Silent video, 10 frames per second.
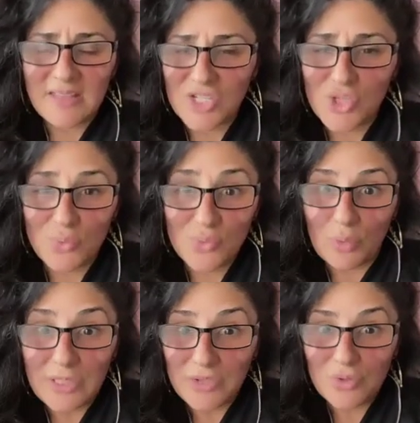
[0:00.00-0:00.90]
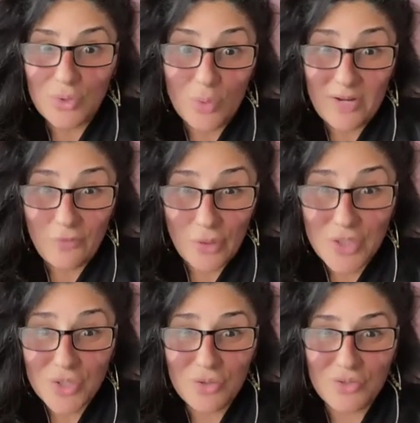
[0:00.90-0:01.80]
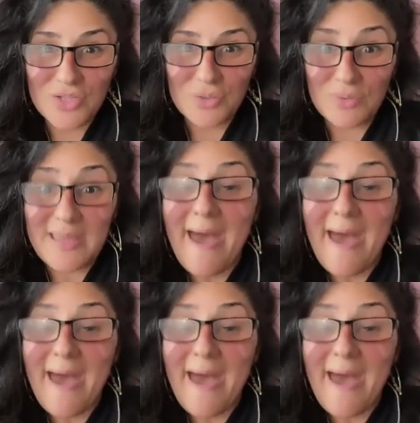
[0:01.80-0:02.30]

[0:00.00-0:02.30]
that she was willing to do whatever it took to